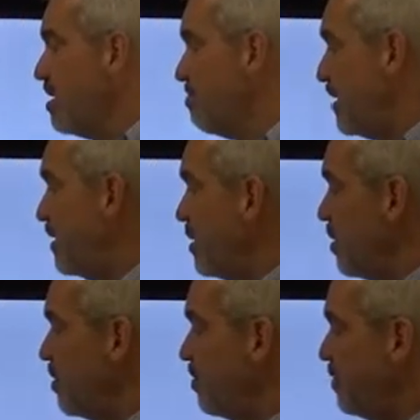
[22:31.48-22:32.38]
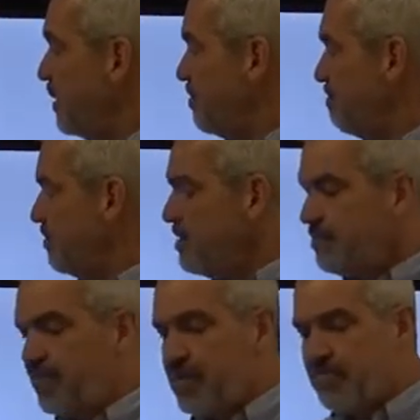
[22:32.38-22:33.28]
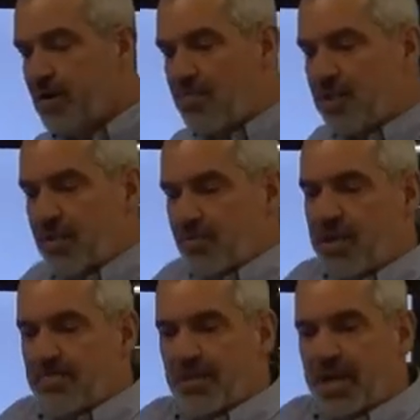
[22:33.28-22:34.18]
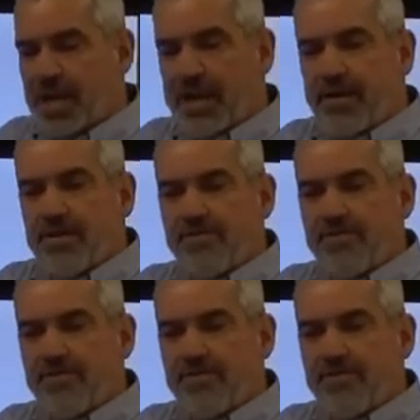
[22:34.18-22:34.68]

But the moment that we apply